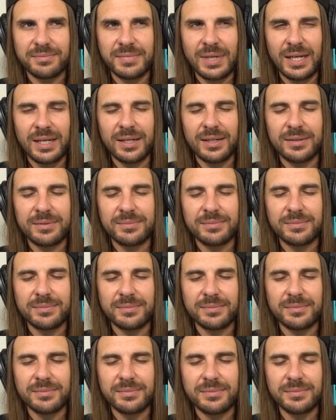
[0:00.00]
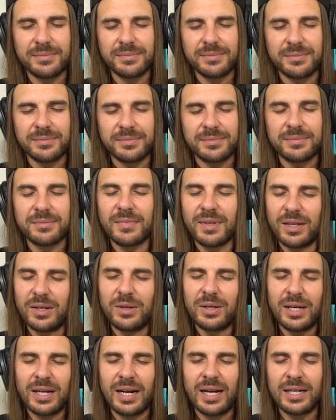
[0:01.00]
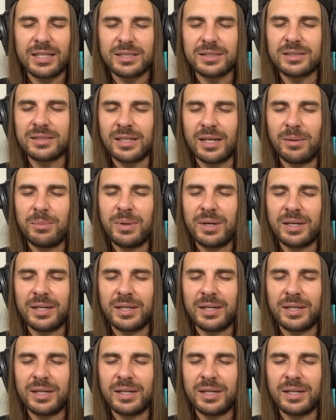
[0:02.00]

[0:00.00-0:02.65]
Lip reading: Hang on. You could ask. Come on.